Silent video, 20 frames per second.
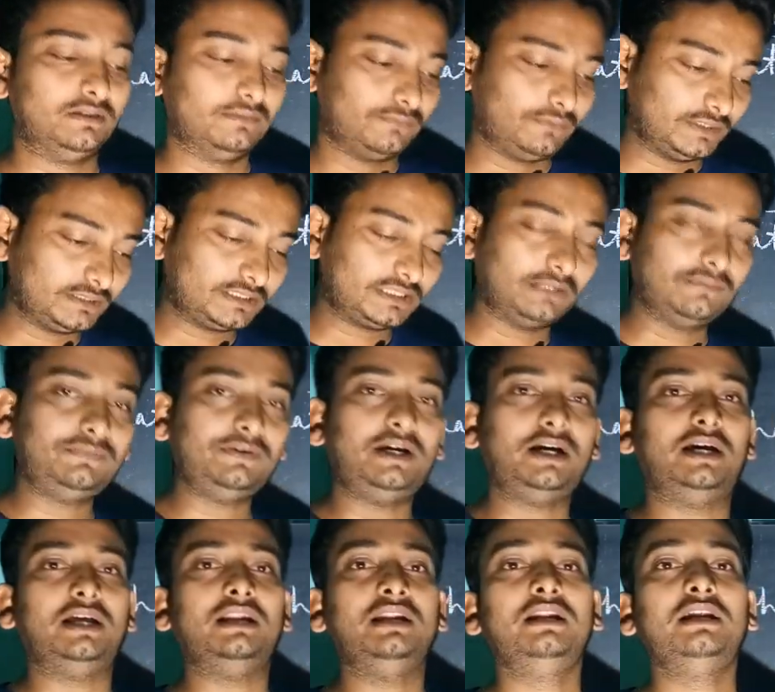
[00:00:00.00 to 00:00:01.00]
First of
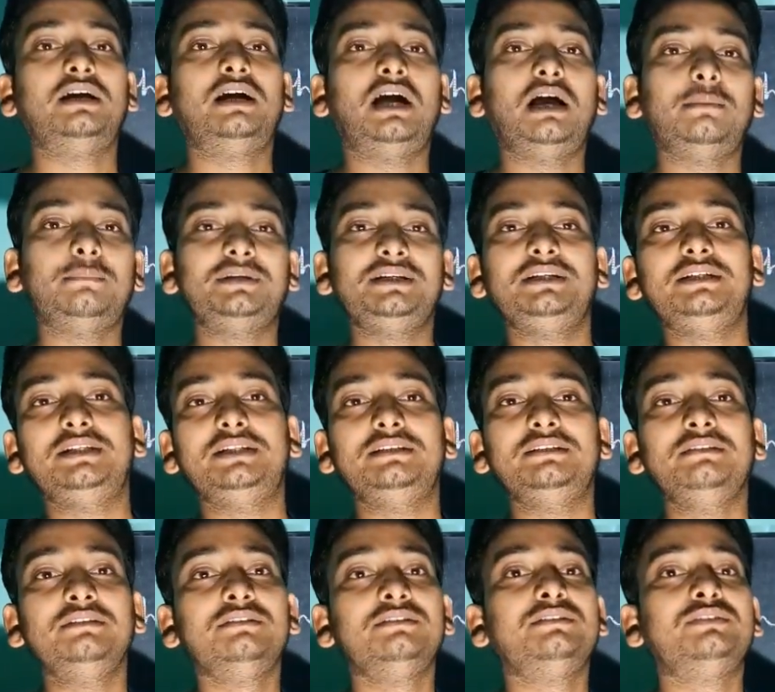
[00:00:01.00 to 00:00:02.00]
all, I am
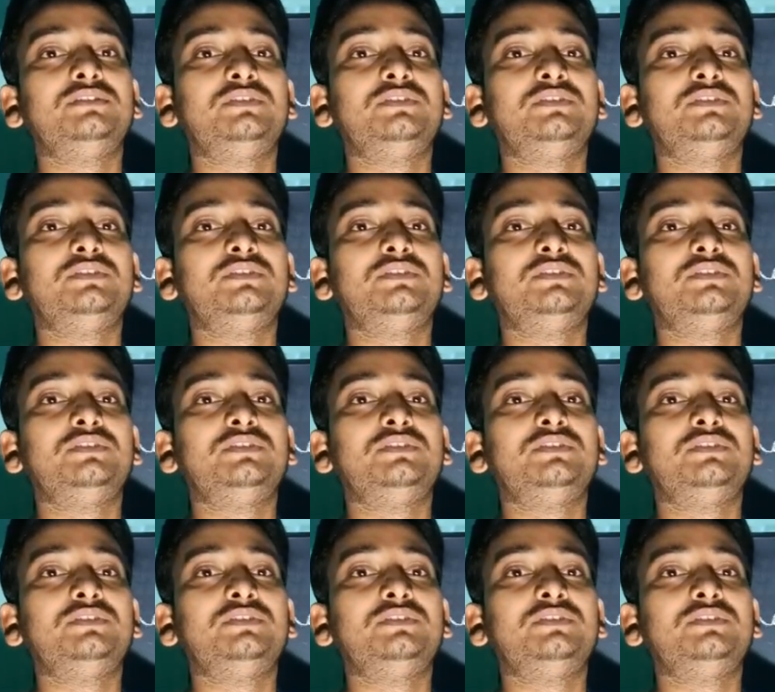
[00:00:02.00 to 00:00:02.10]
reading